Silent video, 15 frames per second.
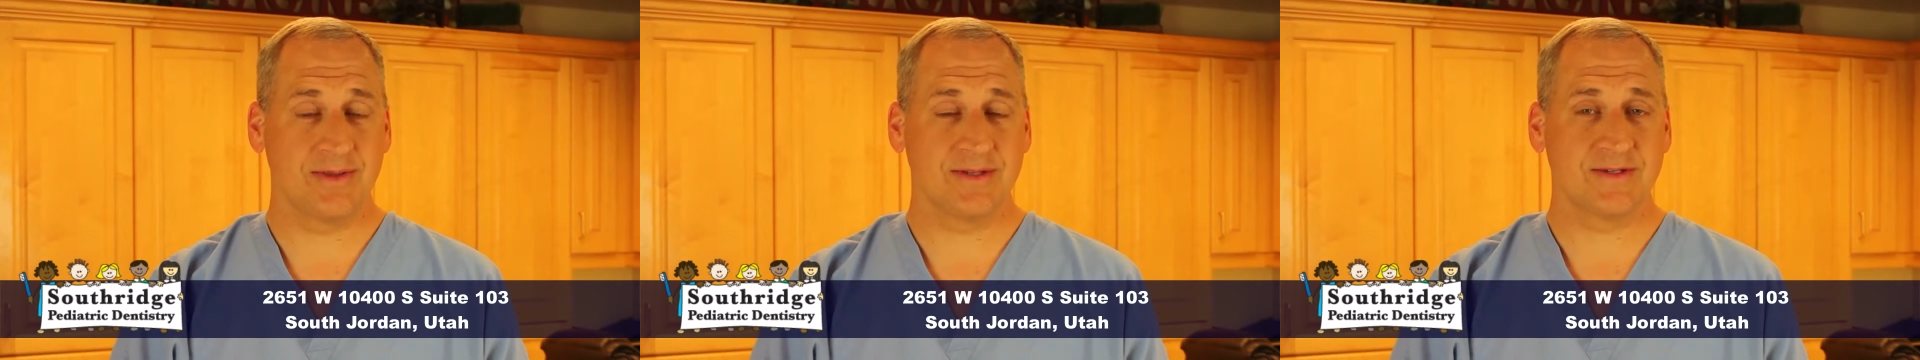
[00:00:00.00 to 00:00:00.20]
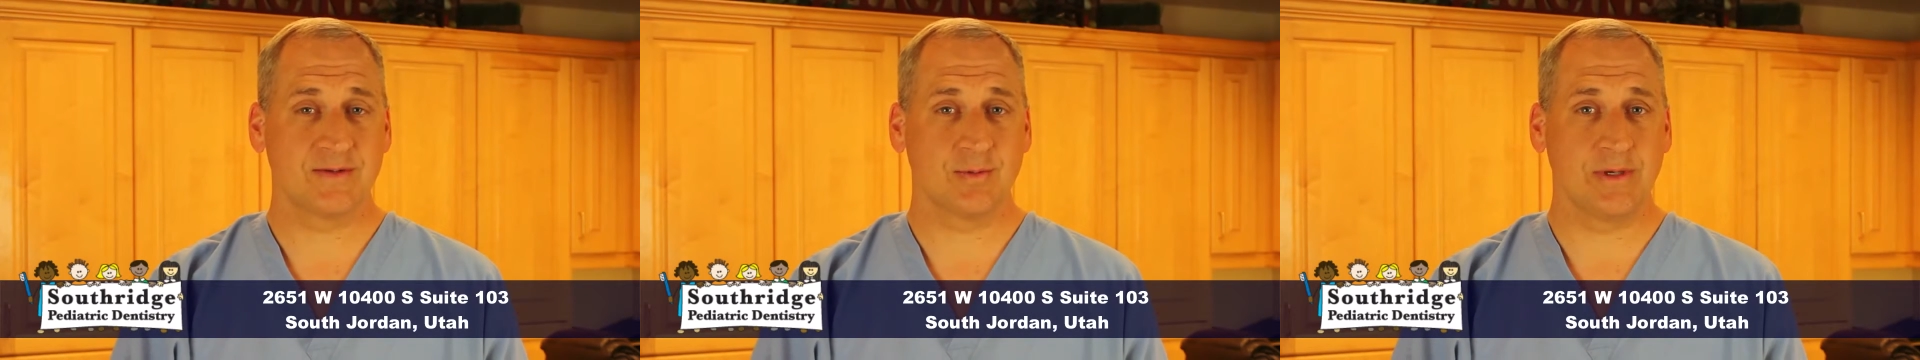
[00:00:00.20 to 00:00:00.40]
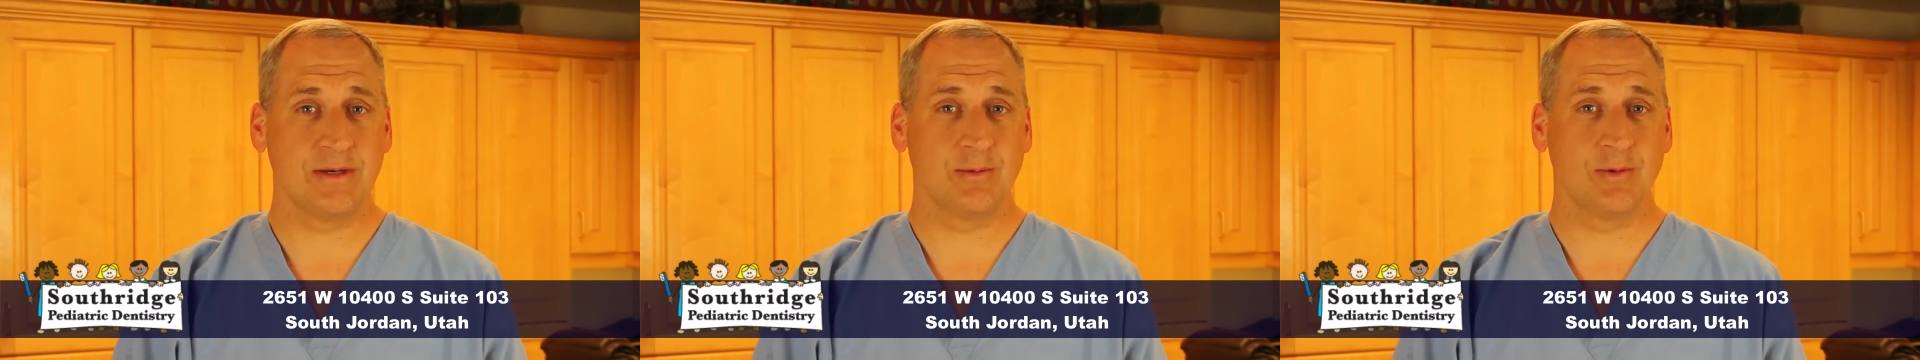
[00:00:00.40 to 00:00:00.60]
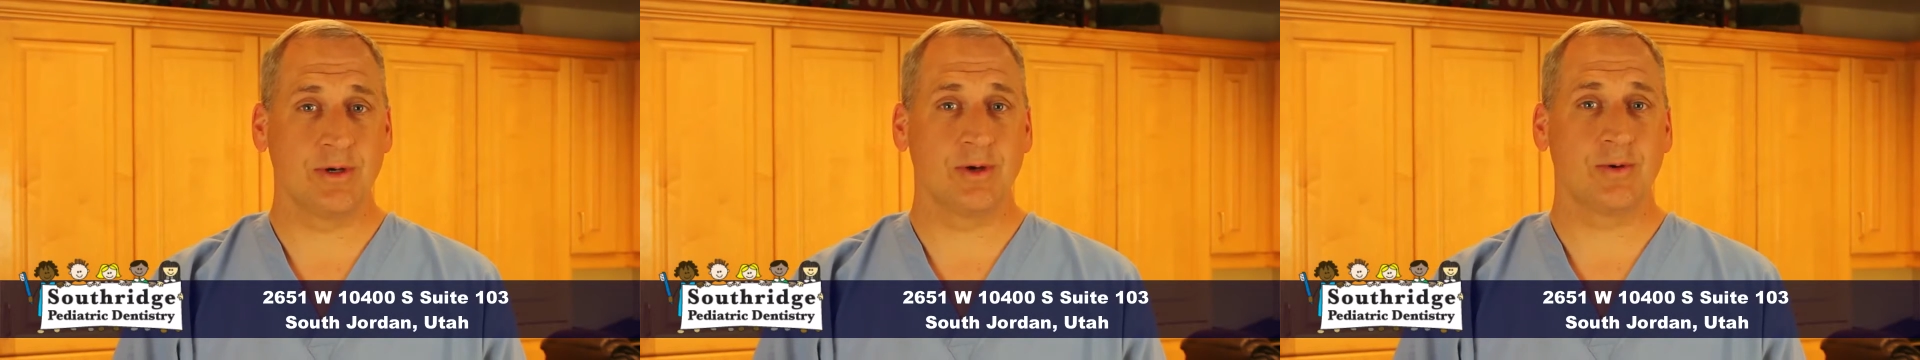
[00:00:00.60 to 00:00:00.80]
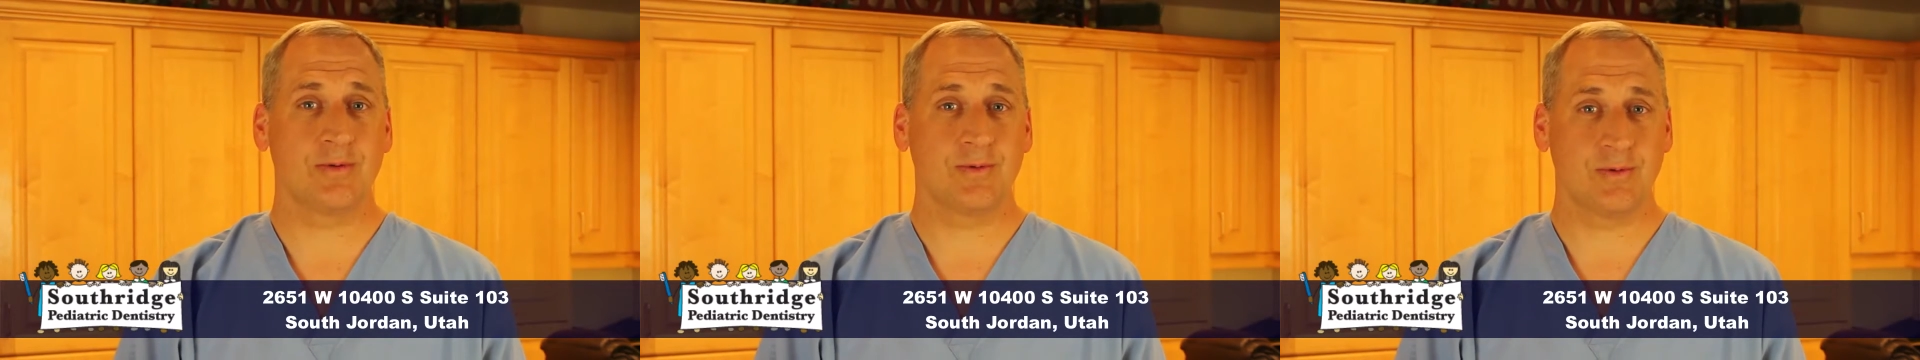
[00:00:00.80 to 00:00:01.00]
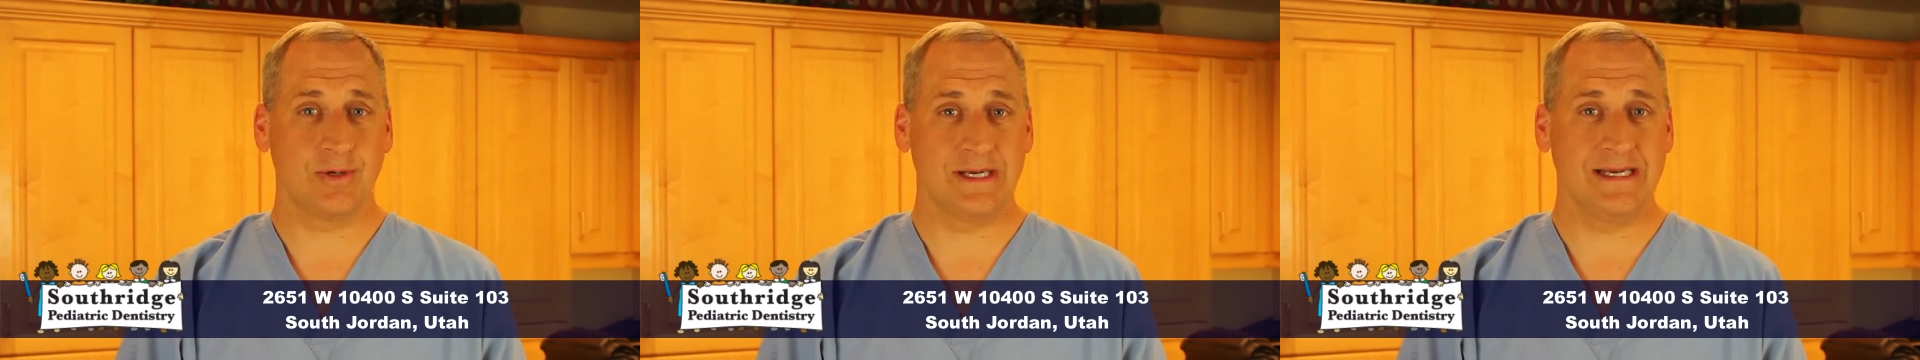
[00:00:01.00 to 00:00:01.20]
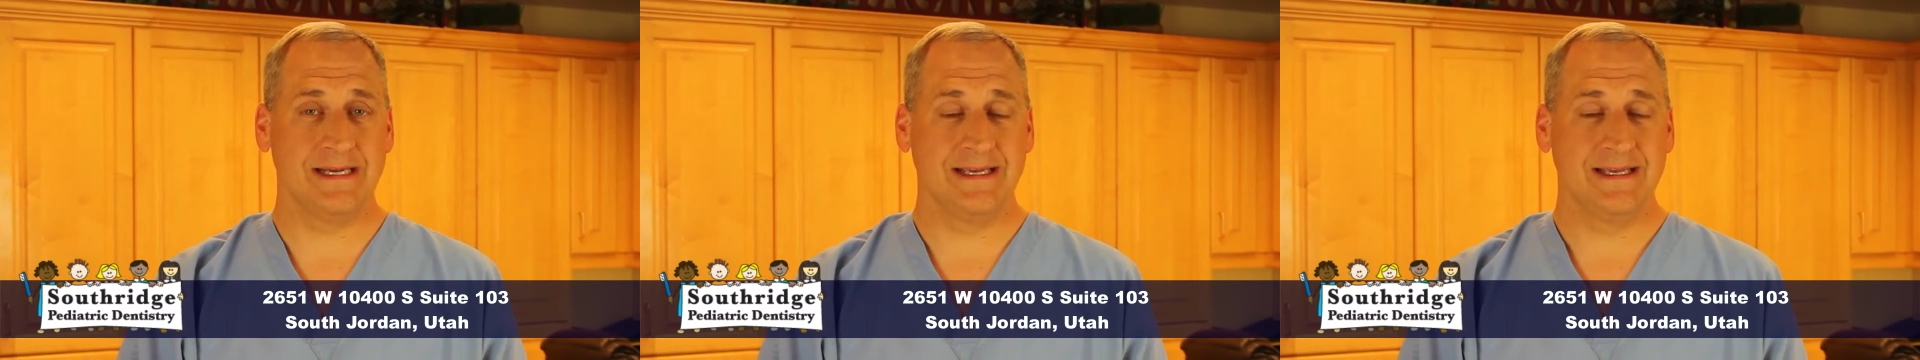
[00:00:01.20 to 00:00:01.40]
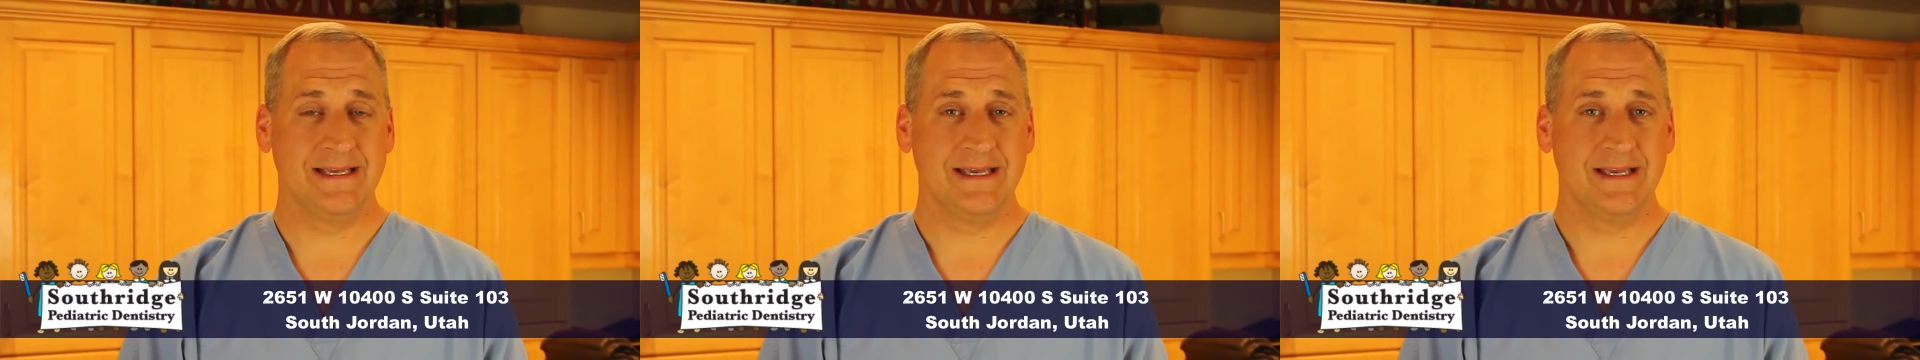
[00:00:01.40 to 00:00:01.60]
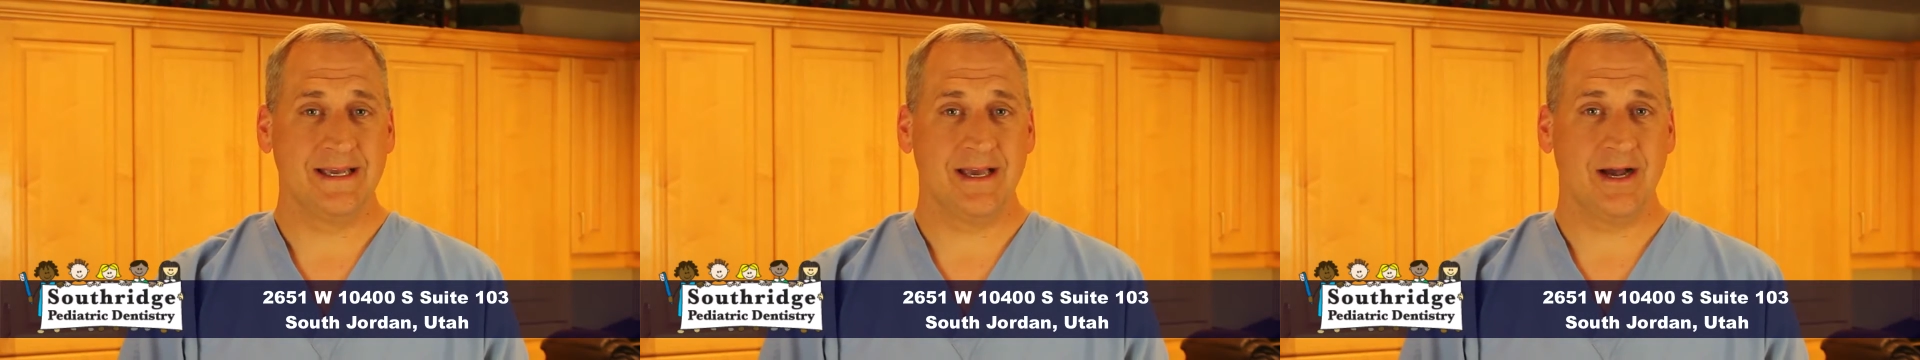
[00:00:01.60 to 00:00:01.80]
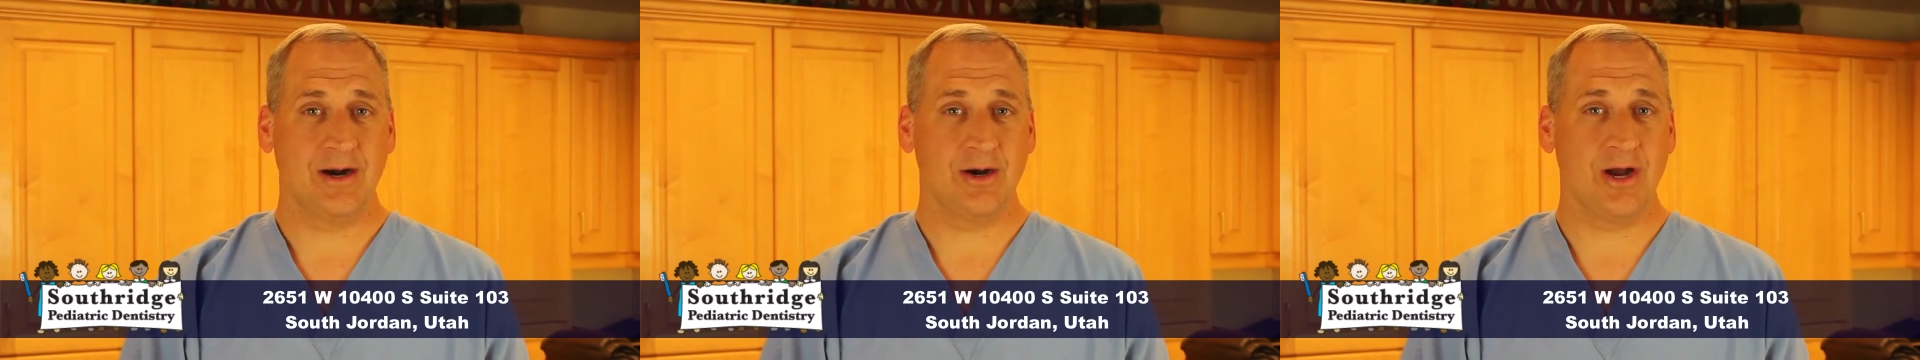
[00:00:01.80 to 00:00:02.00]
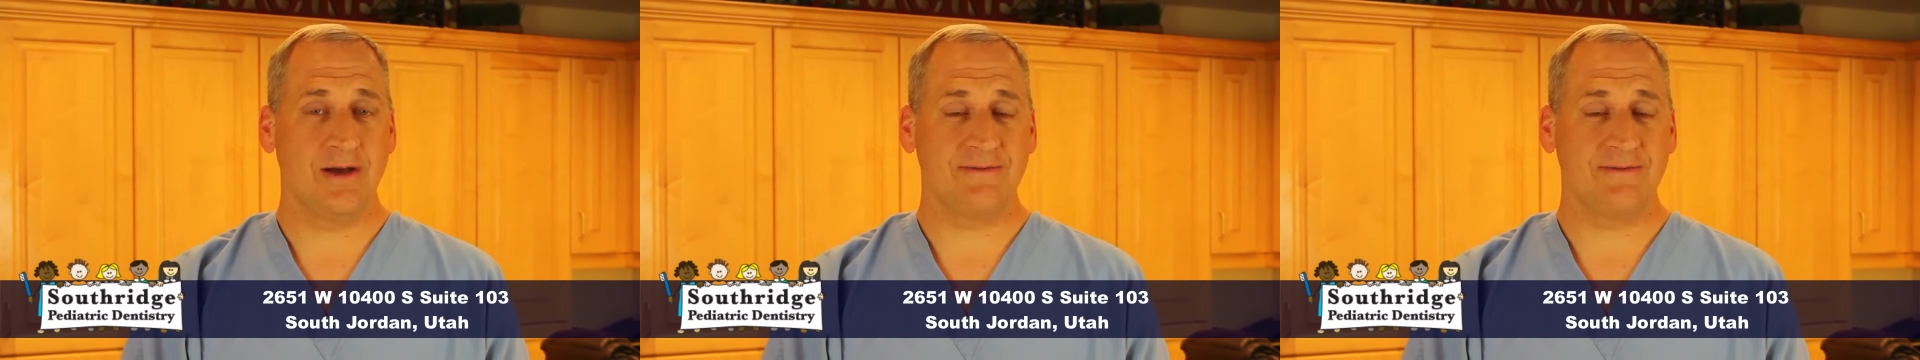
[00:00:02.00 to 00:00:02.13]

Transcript: Suite 103. Our